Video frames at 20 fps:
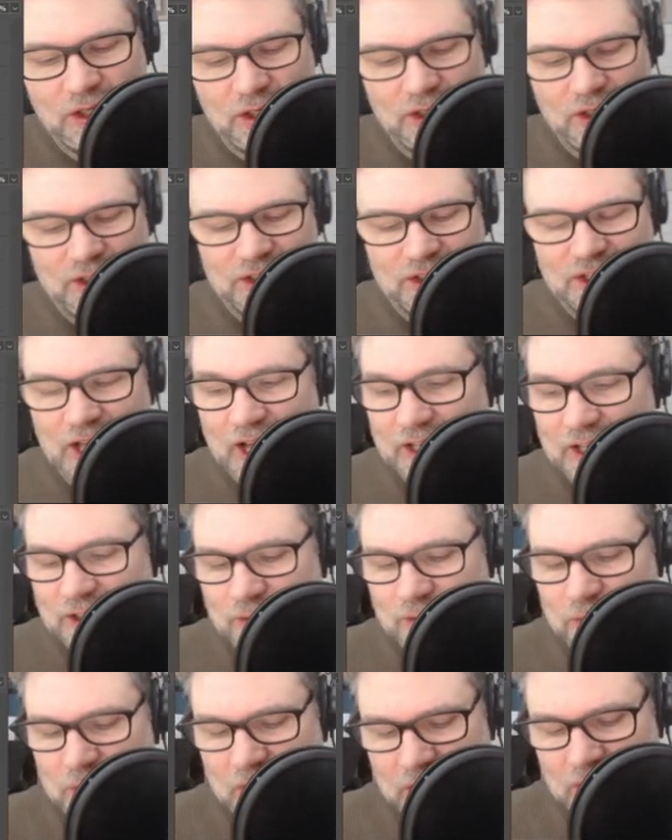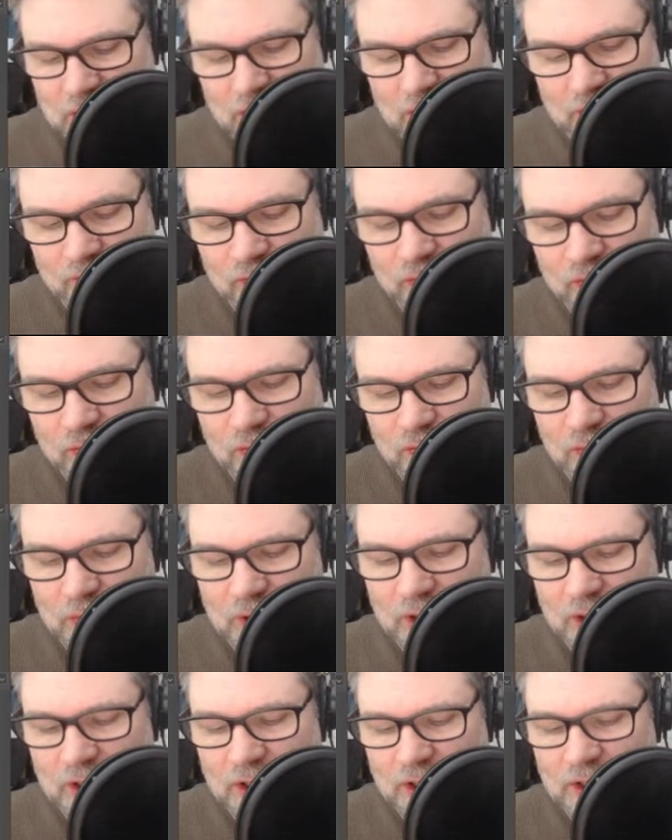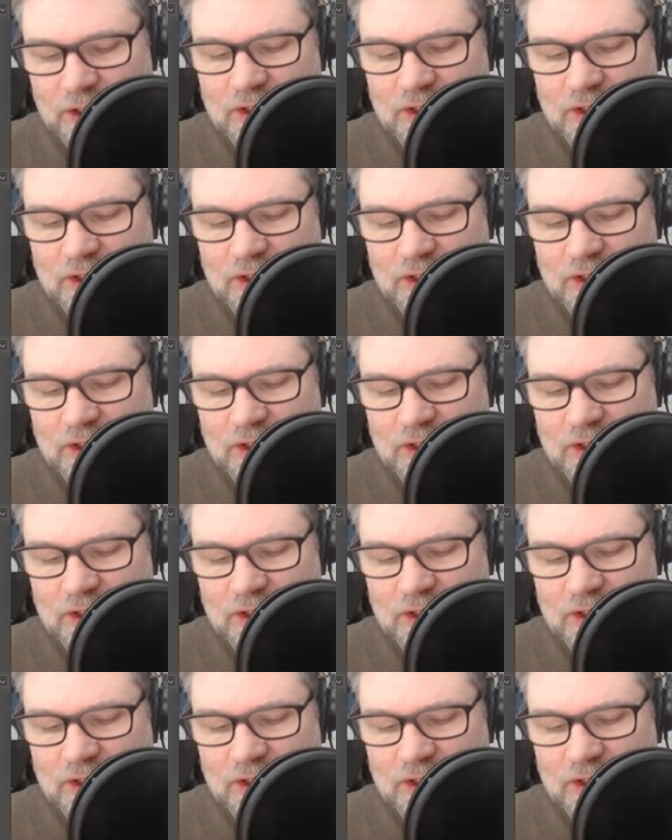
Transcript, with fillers: Size medium. It